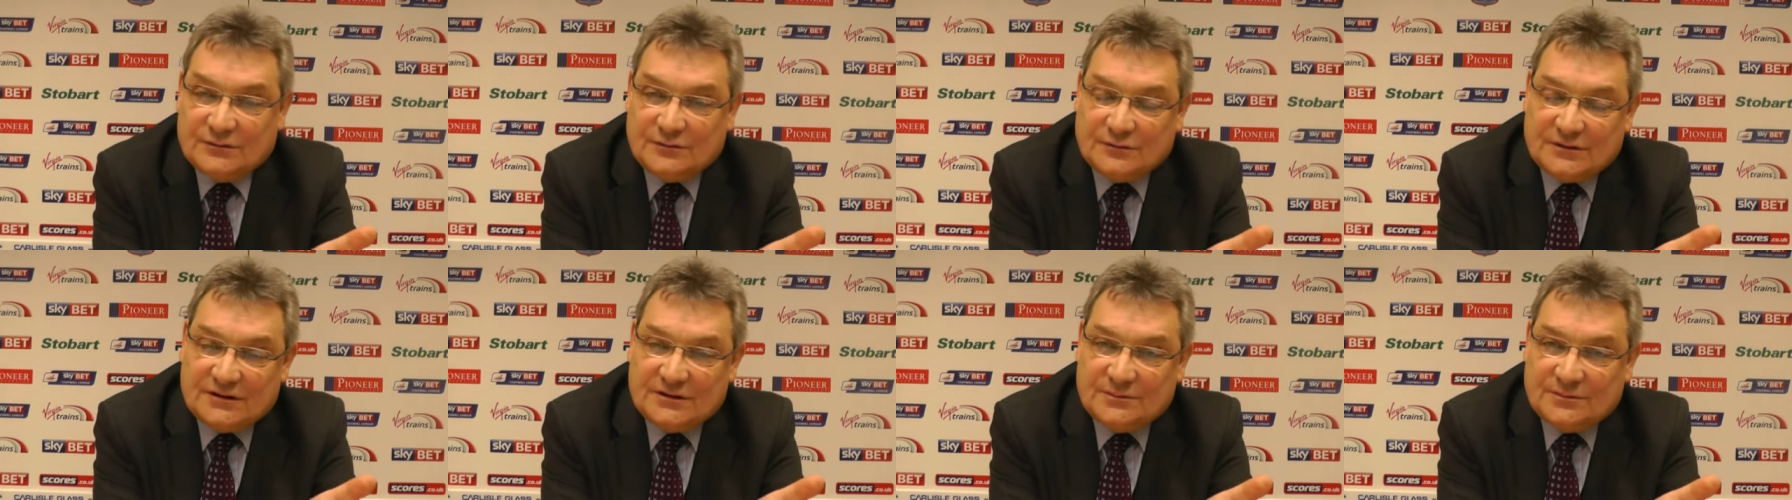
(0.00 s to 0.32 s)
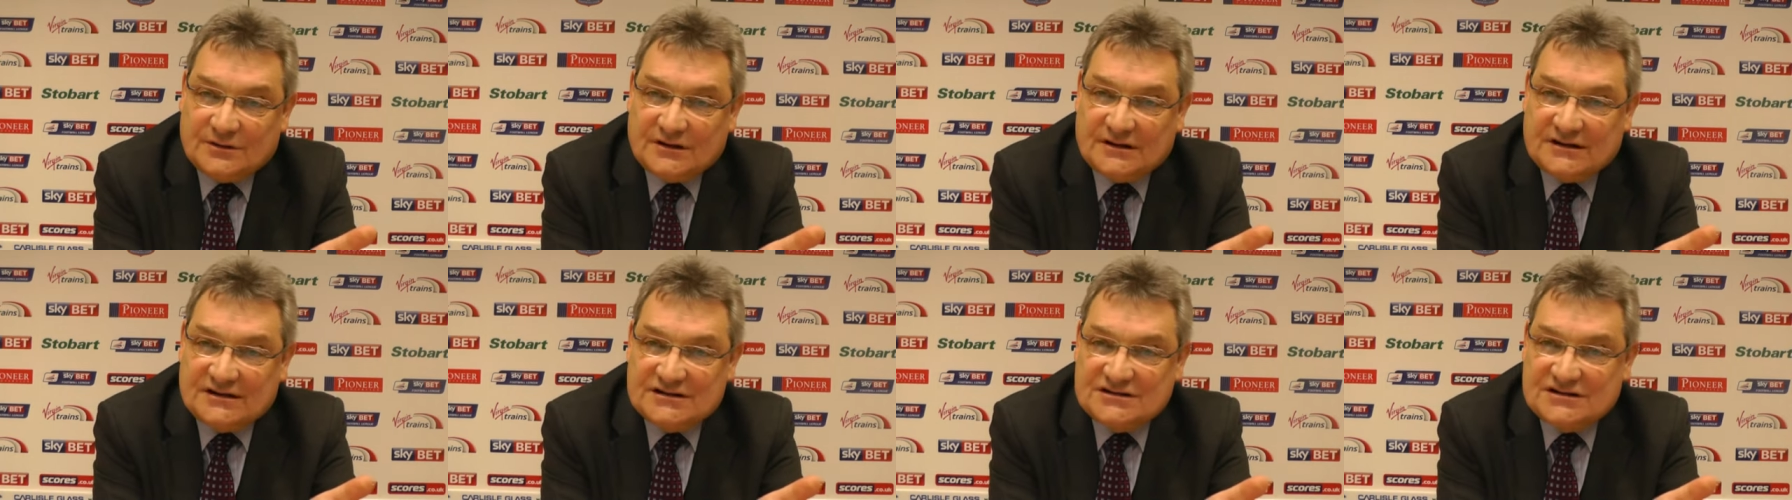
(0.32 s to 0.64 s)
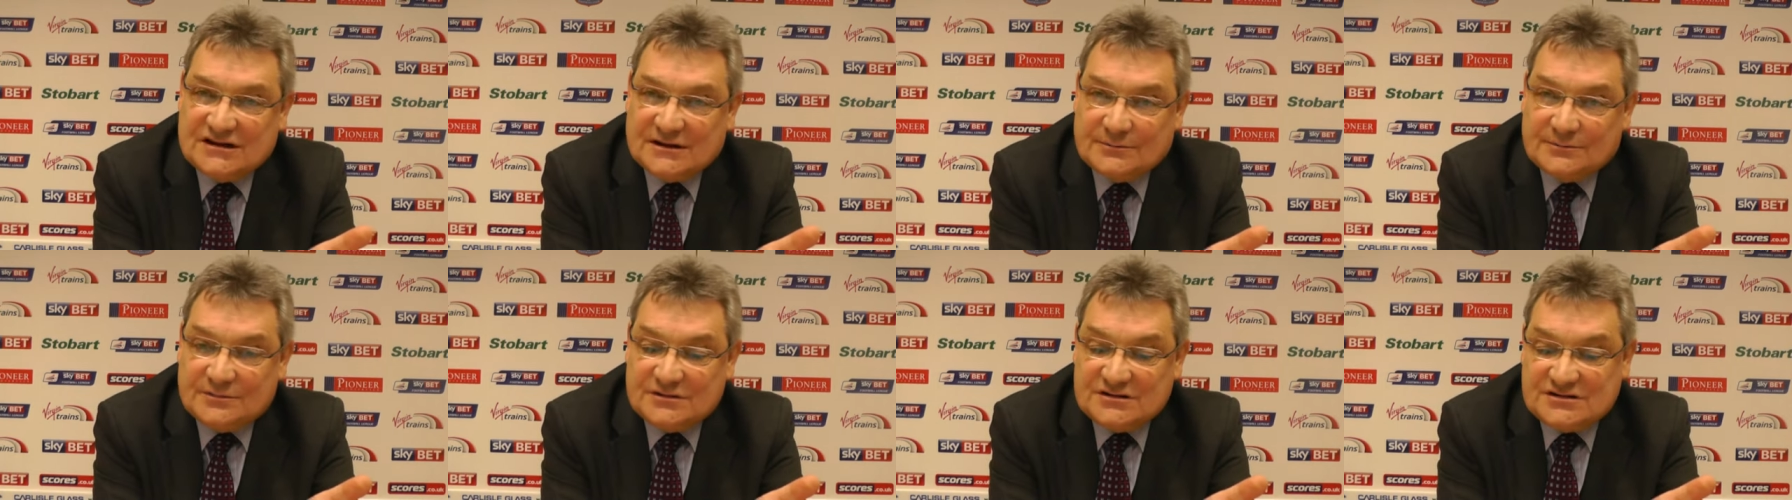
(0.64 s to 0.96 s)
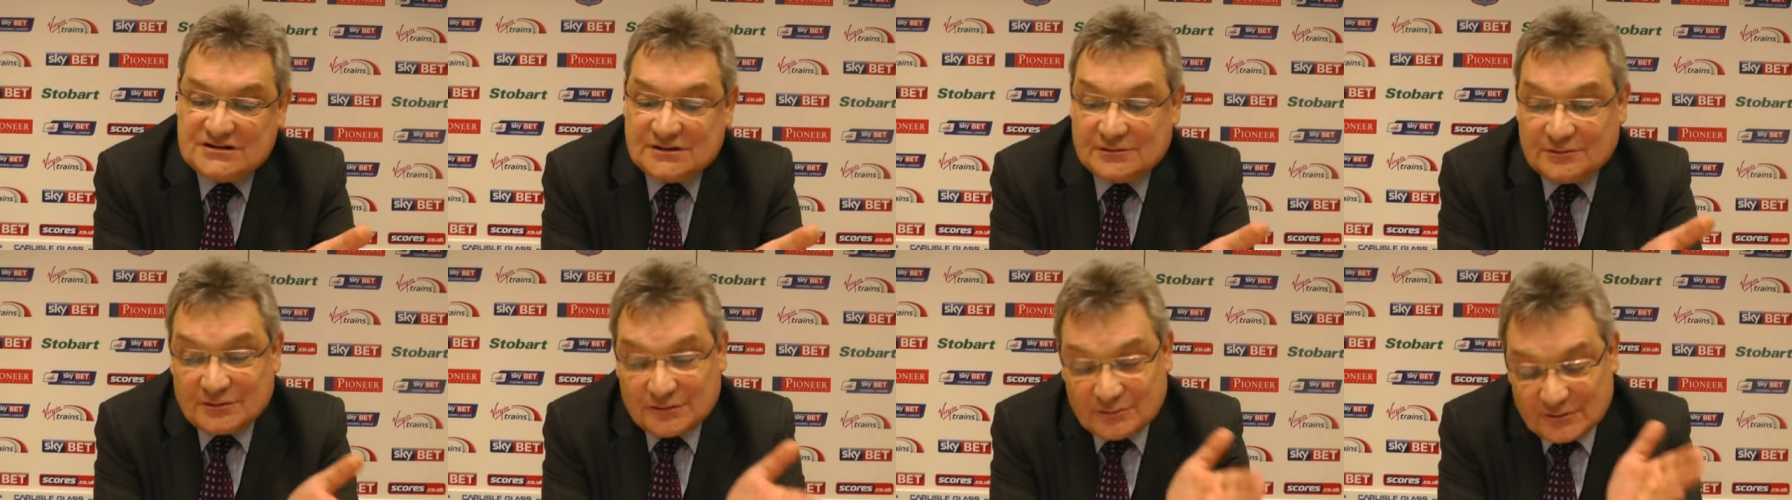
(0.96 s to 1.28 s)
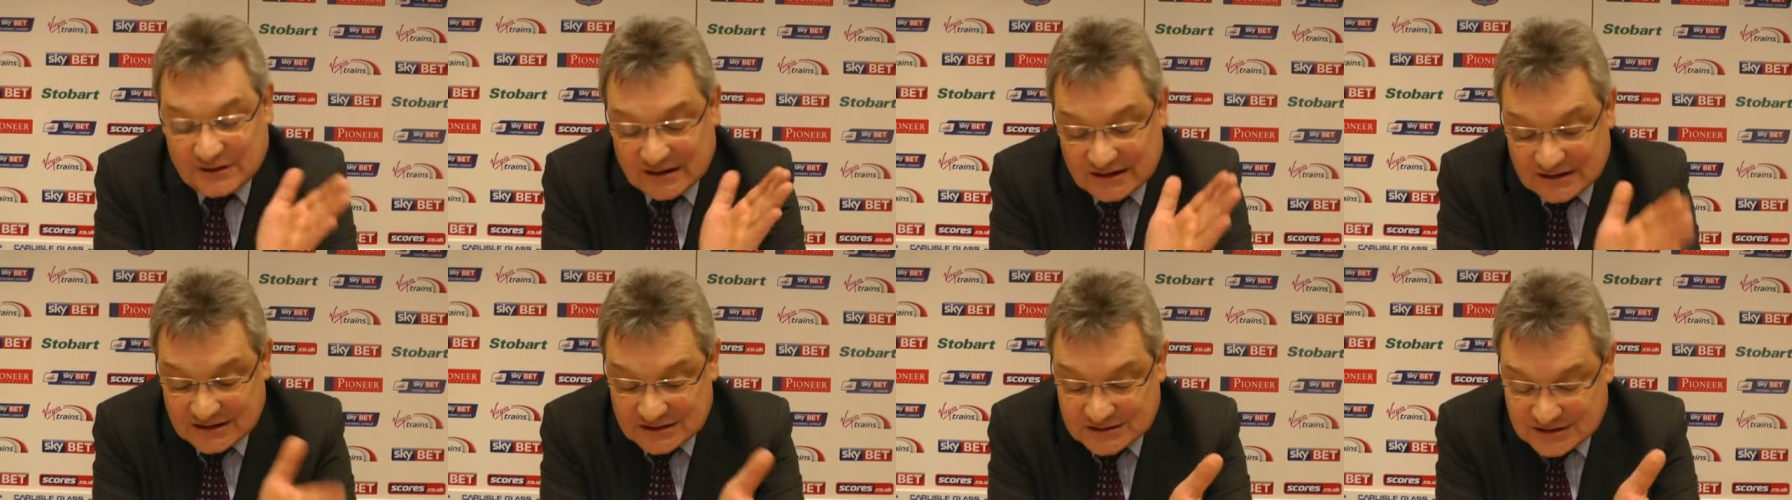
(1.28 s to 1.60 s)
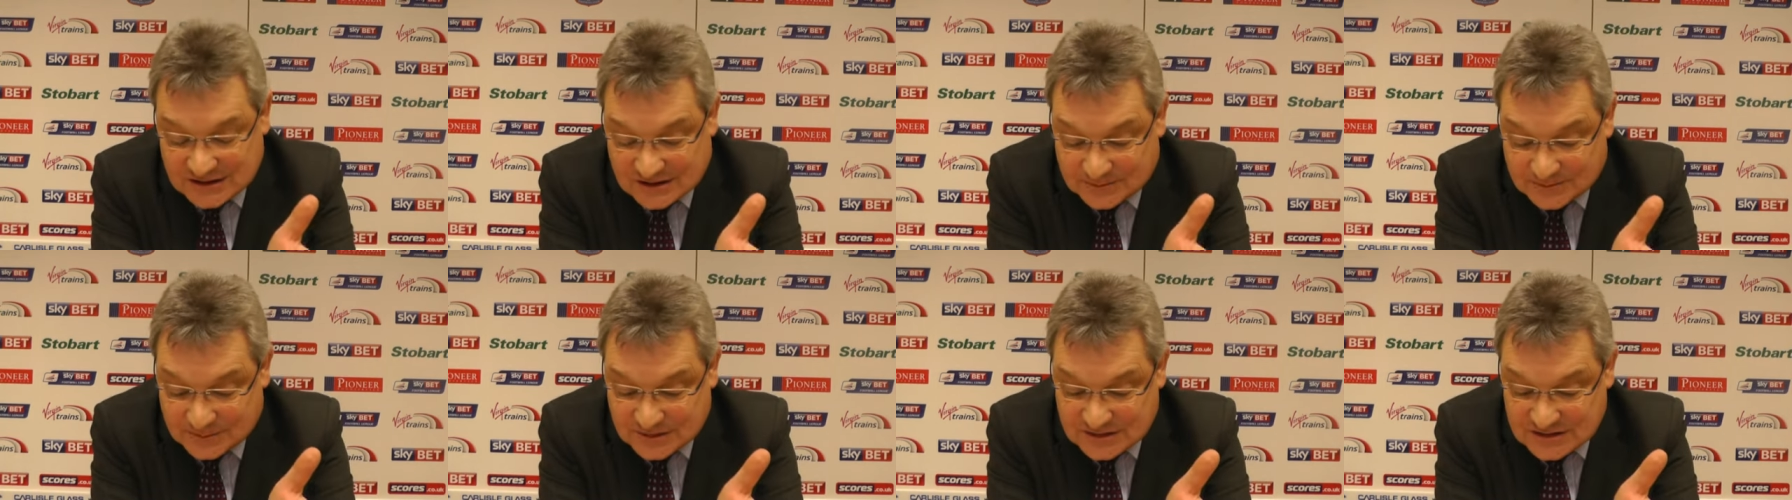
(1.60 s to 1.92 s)
We want to be in the Championship. When we get the
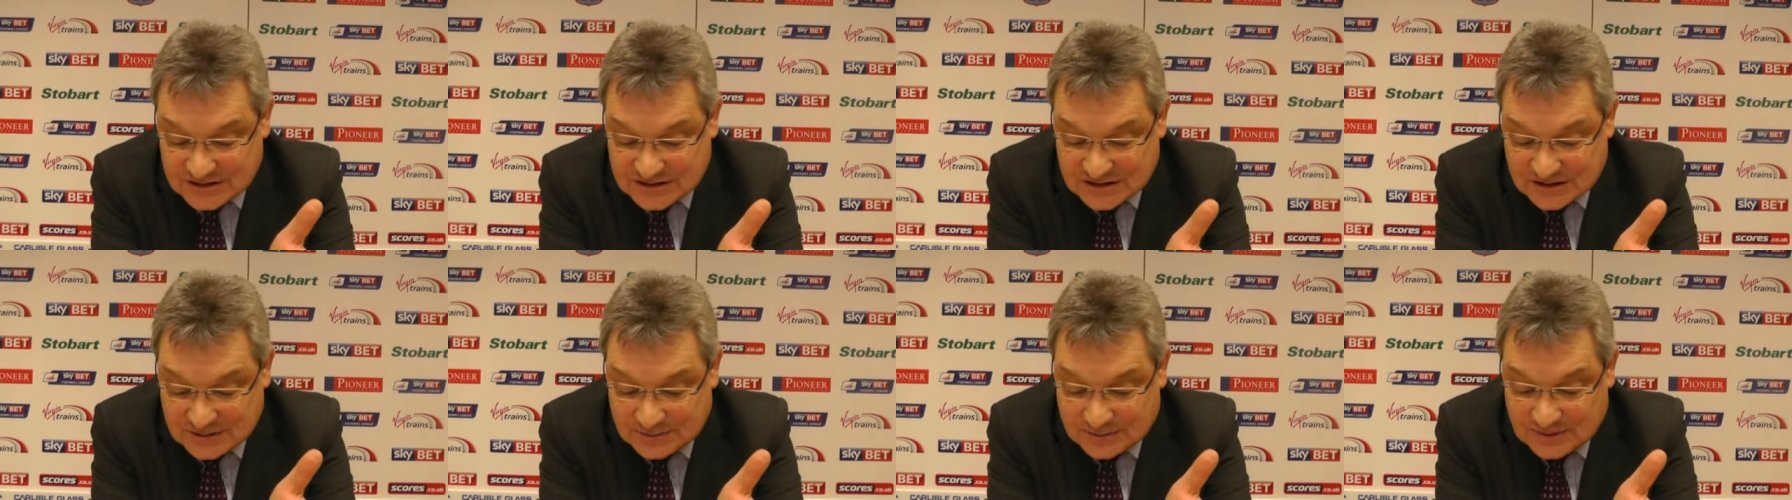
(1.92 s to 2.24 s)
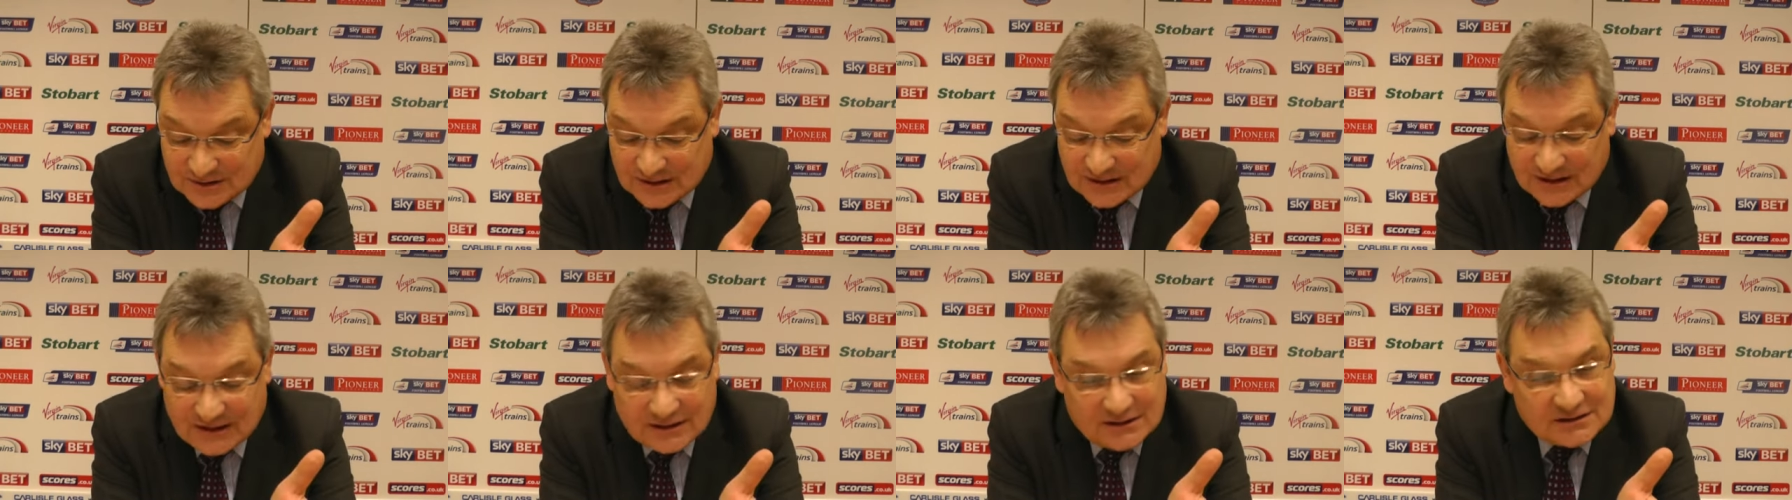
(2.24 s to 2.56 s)
Championship,